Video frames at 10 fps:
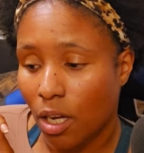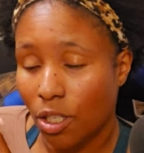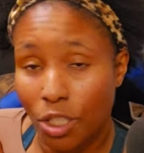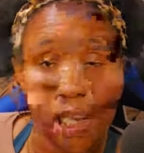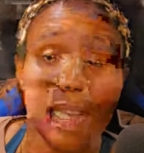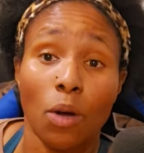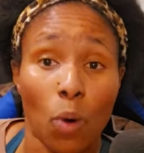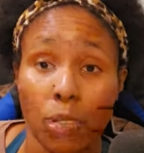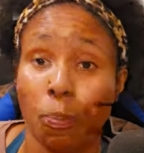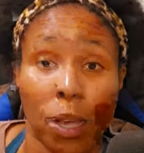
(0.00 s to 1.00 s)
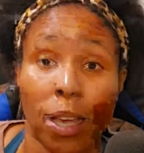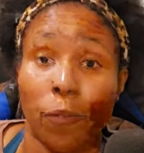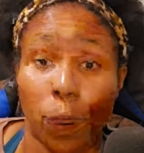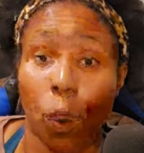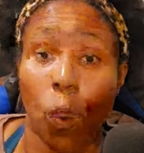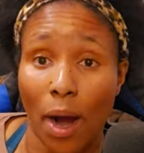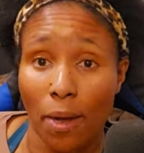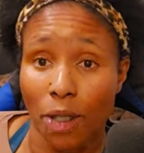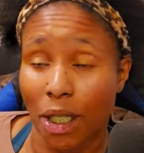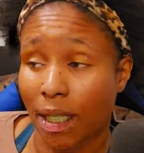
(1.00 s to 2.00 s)
Gina was speaking for the choir
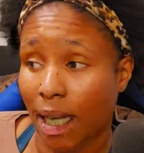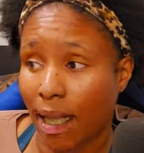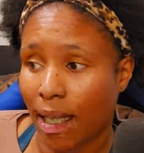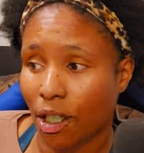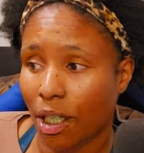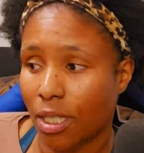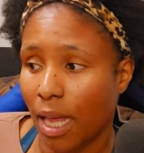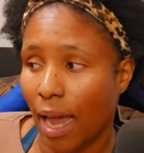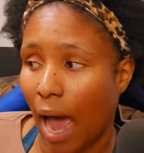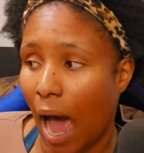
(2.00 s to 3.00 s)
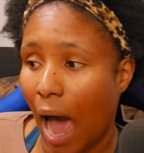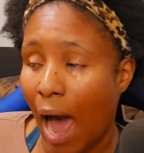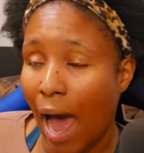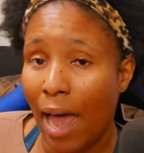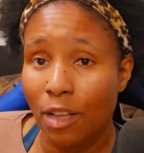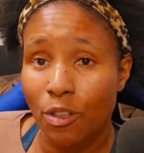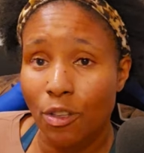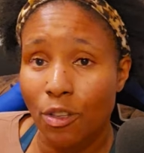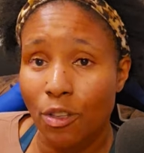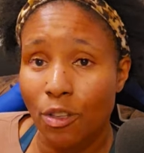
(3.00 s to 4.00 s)
when she said this. She's like, I do
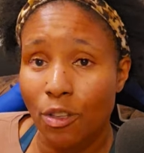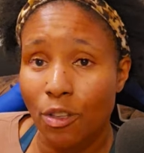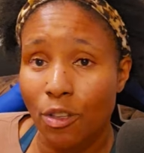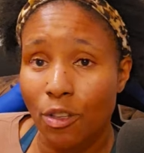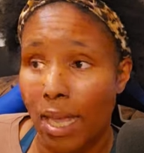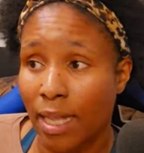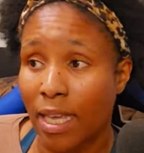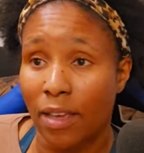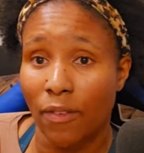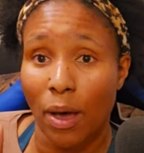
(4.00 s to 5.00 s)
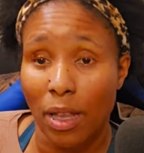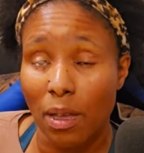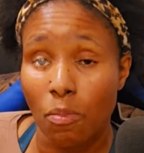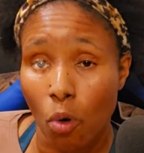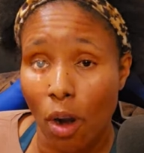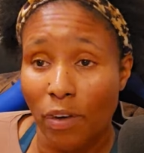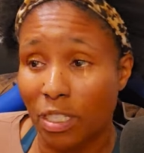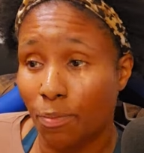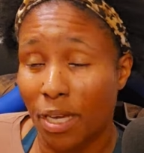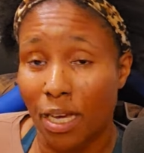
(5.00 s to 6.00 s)
not want any any more of us
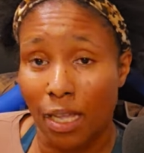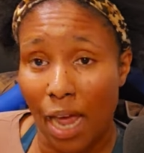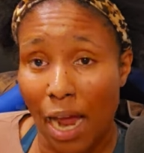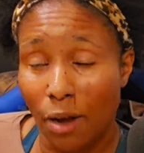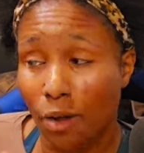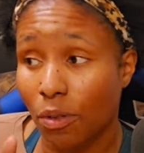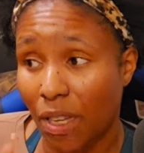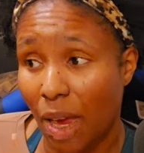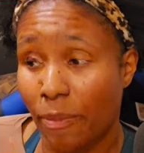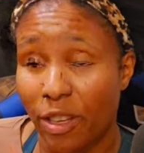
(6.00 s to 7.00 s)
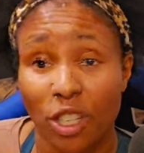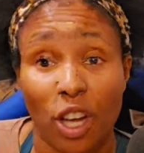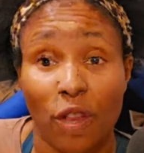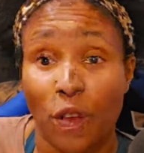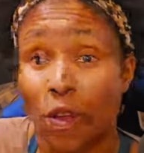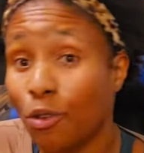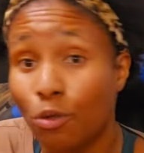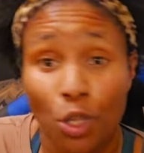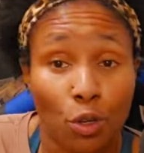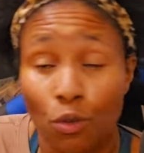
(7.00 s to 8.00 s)
to be collateral damage of you
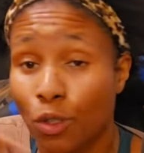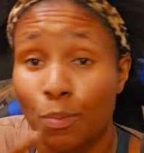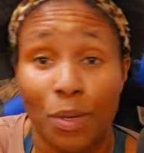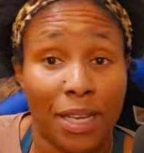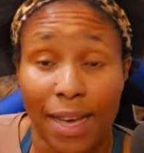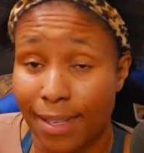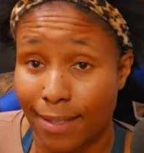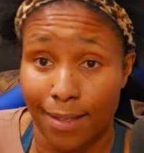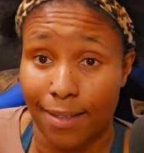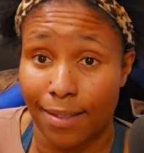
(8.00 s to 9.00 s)
two's BS's